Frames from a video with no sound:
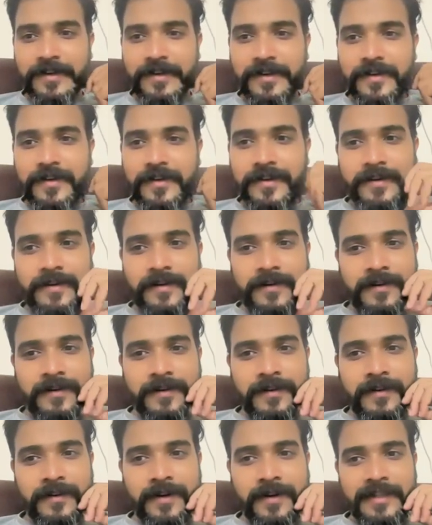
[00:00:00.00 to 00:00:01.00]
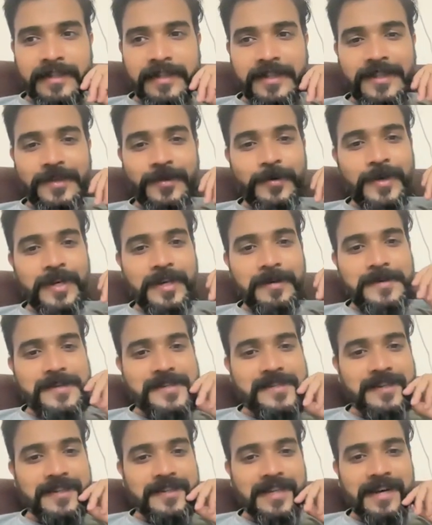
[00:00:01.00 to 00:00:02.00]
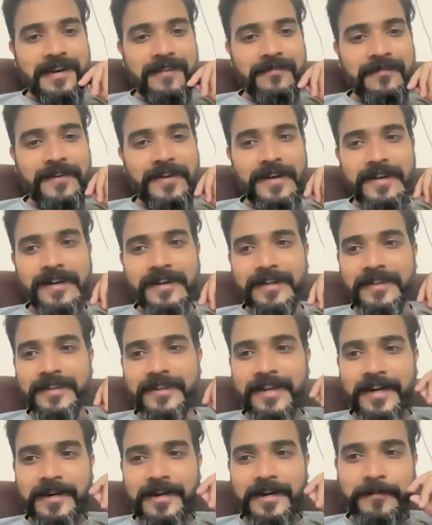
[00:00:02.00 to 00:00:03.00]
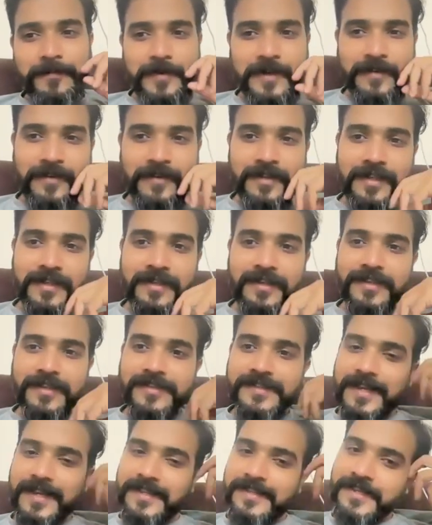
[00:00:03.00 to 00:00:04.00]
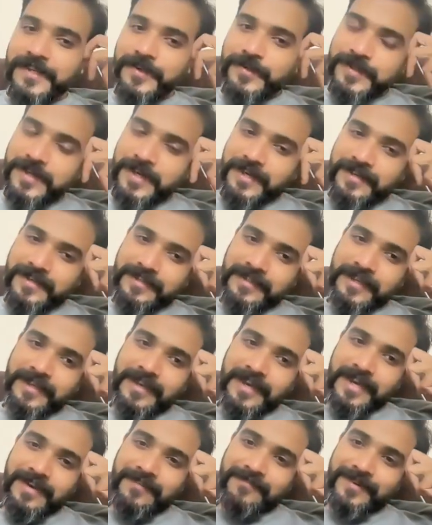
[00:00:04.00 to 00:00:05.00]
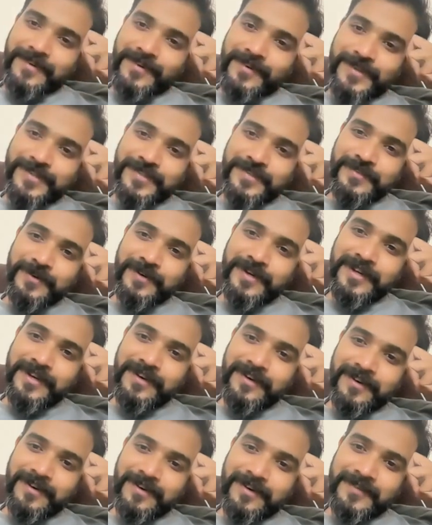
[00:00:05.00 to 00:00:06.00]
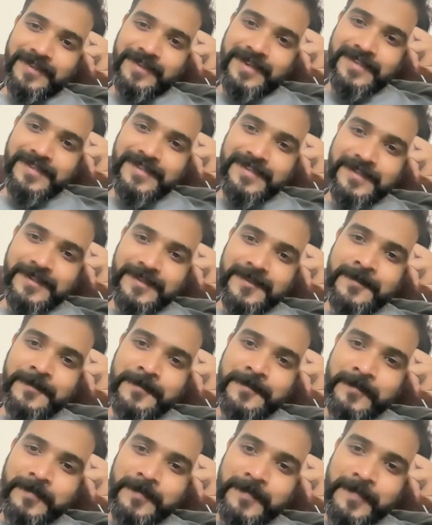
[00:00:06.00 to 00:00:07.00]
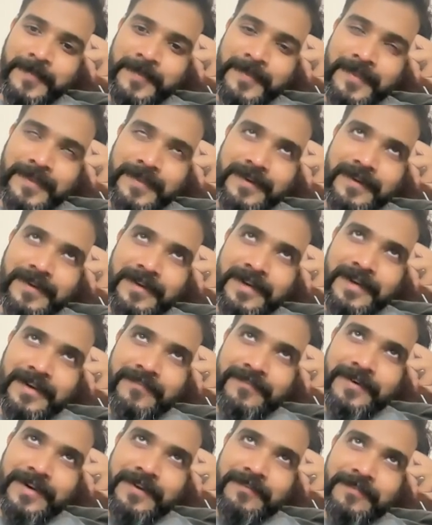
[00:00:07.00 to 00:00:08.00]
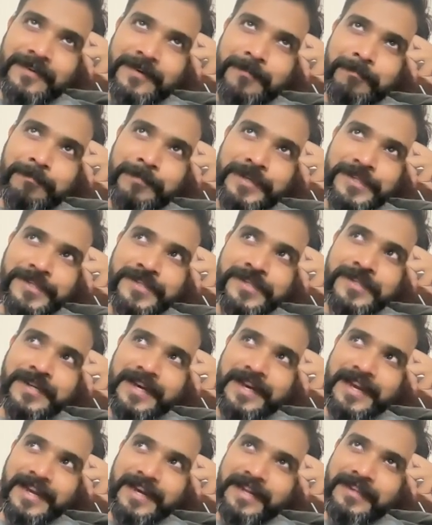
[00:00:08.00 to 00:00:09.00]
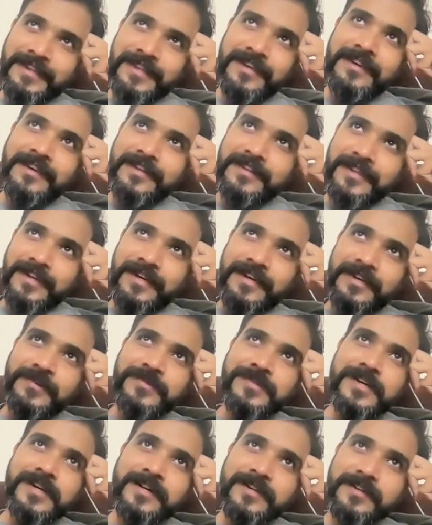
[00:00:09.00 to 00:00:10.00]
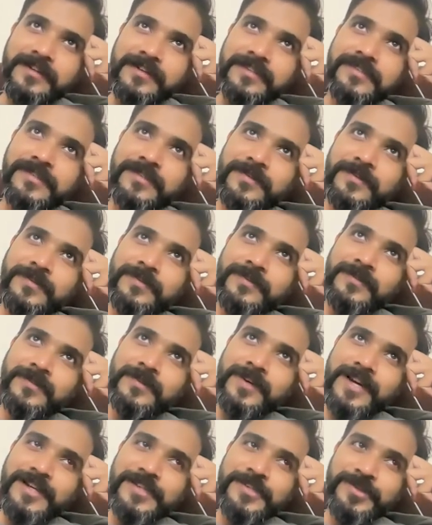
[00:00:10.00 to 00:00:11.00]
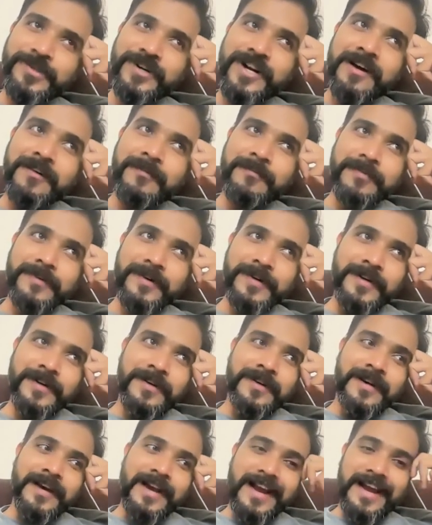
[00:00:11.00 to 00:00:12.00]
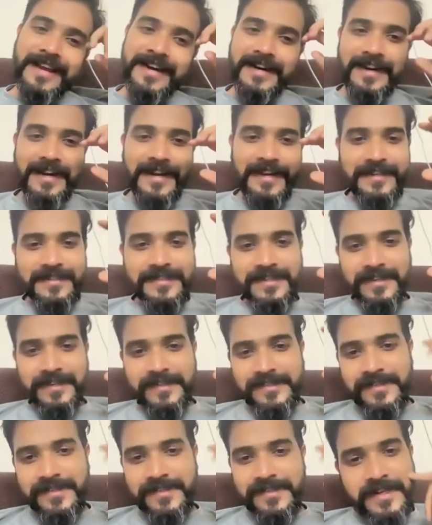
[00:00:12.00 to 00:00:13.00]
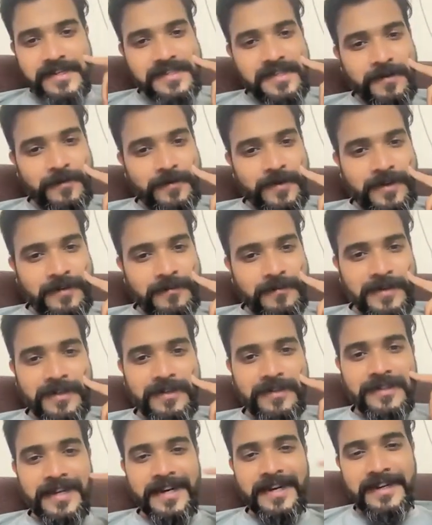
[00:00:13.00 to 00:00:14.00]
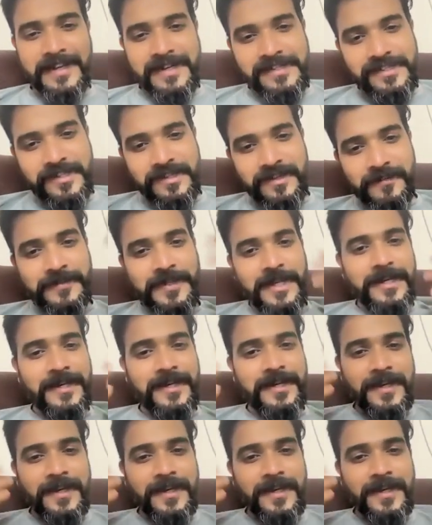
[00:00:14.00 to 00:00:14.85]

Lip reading: I think the only mistake that I've done in that particular that sales newsletter thing, I have not sold a lot of things. I have never pitched anything in that newsletter. So I should have added like a sales link somewhere, but the intention of that